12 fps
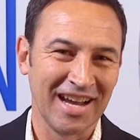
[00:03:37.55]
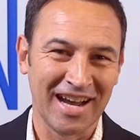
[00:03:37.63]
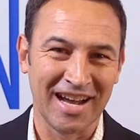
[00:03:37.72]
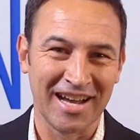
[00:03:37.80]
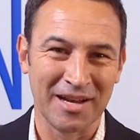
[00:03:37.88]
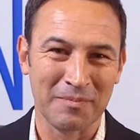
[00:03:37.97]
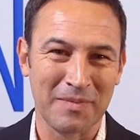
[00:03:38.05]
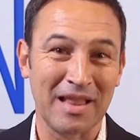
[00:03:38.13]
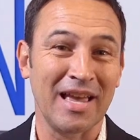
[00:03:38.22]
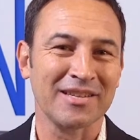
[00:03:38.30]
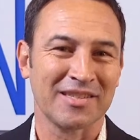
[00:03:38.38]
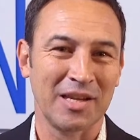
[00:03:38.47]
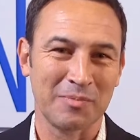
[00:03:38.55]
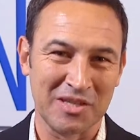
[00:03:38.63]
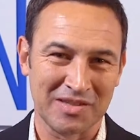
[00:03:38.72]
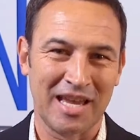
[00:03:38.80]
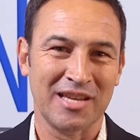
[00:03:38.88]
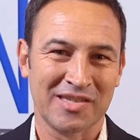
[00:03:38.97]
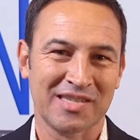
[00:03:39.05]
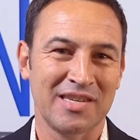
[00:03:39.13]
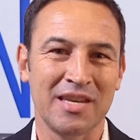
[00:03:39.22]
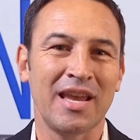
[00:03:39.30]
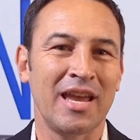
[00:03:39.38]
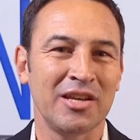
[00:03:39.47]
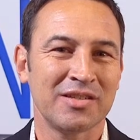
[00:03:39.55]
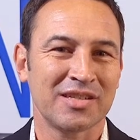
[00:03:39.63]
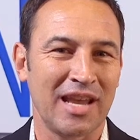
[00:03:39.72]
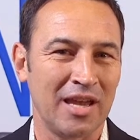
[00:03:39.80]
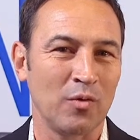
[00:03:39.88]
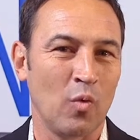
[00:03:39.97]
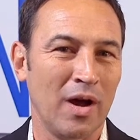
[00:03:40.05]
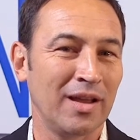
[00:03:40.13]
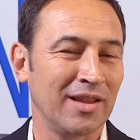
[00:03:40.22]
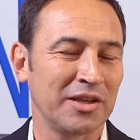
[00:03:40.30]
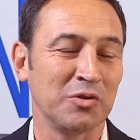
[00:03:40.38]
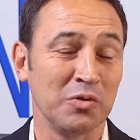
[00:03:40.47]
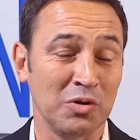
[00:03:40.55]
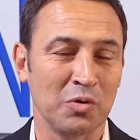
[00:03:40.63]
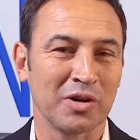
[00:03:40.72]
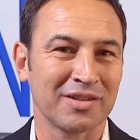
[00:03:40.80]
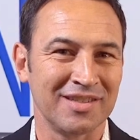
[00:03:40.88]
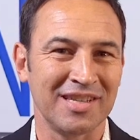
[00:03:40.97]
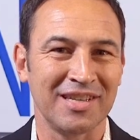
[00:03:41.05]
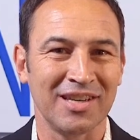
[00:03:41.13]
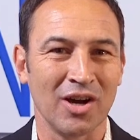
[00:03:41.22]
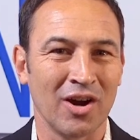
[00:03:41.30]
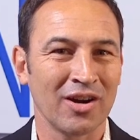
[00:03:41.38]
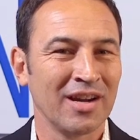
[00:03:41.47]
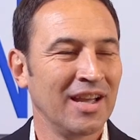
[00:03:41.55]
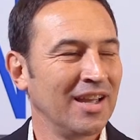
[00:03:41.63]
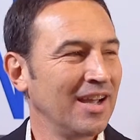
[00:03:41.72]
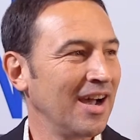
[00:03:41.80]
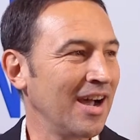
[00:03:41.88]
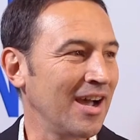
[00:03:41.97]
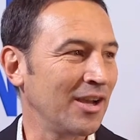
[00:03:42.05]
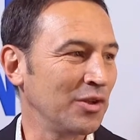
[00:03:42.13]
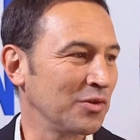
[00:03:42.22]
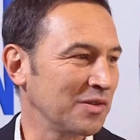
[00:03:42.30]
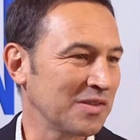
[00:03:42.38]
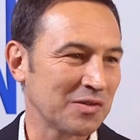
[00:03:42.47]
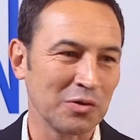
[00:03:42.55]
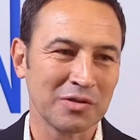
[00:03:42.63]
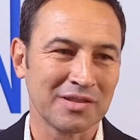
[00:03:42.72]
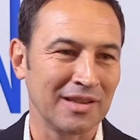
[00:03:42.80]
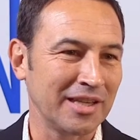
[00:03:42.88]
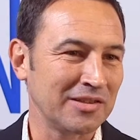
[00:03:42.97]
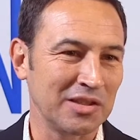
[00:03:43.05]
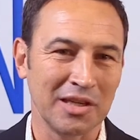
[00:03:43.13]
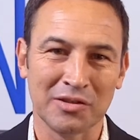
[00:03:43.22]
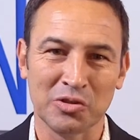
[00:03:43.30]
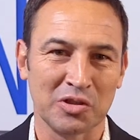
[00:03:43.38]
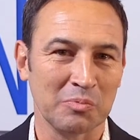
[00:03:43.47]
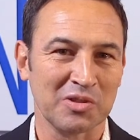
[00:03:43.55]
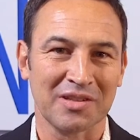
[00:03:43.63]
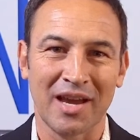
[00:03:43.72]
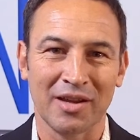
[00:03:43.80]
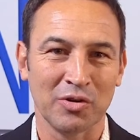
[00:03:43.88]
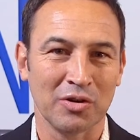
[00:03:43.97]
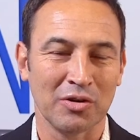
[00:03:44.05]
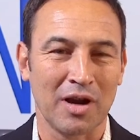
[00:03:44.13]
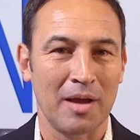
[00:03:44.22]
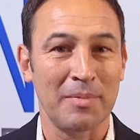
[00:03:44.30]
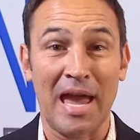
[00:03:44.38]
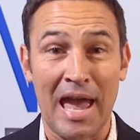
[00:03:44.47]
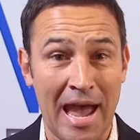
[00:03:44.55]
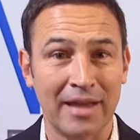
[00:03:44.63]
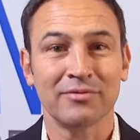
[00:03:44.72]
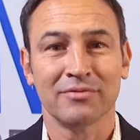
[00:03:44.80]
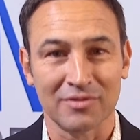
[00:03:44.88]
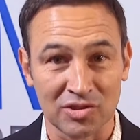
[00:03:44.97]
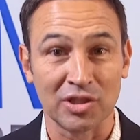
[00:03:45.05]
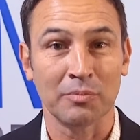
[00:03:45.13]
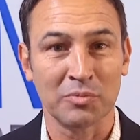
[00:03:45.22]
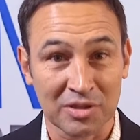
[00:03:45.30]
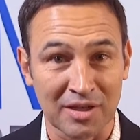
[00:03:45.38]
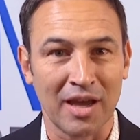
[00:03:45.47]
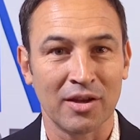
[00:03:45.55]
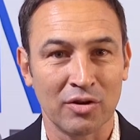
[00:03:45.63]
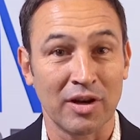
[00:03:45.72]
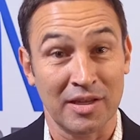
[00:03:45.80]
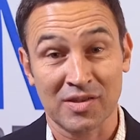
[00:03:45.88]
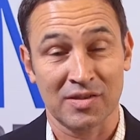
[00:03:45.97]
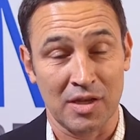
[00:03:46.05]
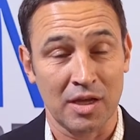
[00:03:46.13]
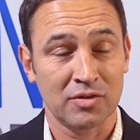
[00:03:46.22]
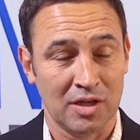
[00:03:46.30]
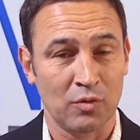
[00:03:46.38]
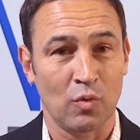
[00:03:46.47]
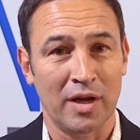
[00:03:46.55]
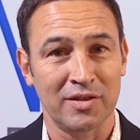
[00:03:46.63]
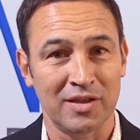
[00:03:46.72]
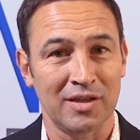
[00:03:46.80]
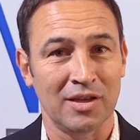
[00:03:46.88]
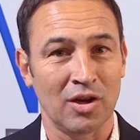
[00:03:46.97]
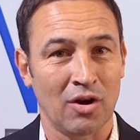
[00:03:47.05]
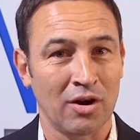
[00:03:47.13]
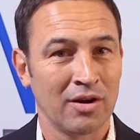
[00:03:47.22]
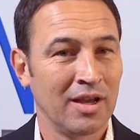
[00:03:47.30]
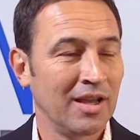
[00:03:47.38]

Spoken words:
My last name is SCHNY, like New York, DER. You can search LinkedIn, Jim Schnyder. I'm at Jim Schnyder, SCHNYDER.